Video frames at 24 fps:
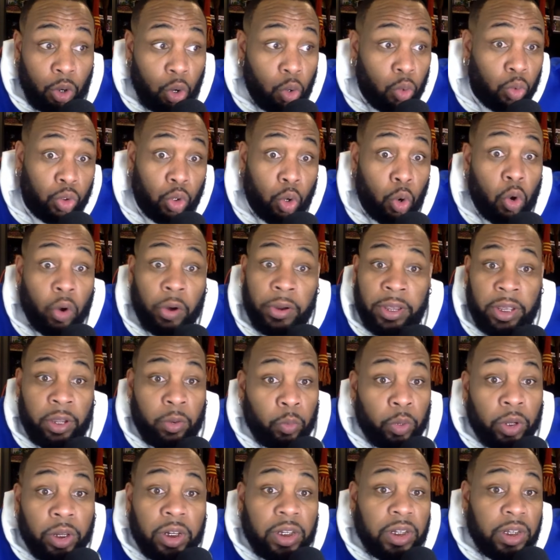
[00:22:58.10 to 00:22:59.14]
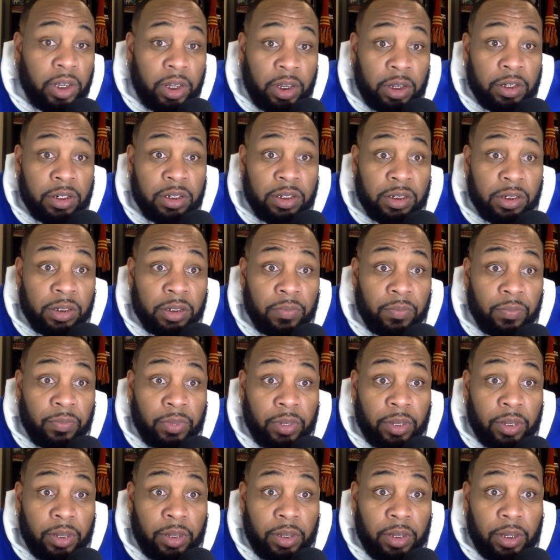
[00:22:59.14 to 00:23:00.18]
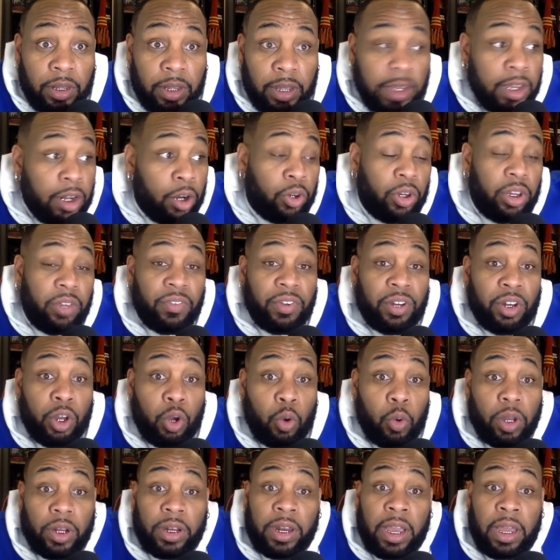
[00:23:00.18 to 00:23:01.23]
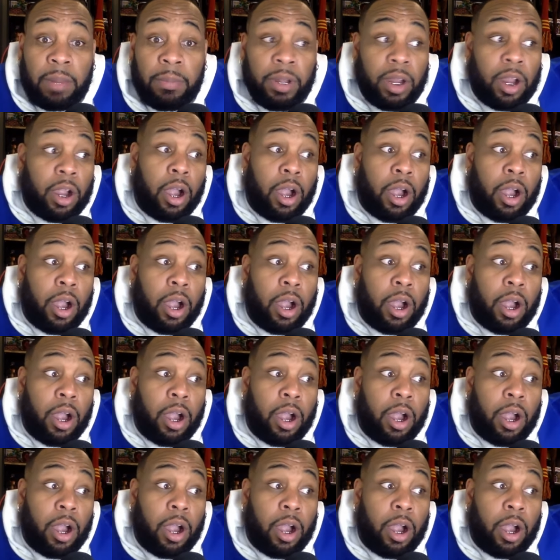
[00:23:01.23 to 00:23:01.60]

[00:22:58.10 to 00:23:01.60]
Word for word: who Dorian really is. He don't even know what kind of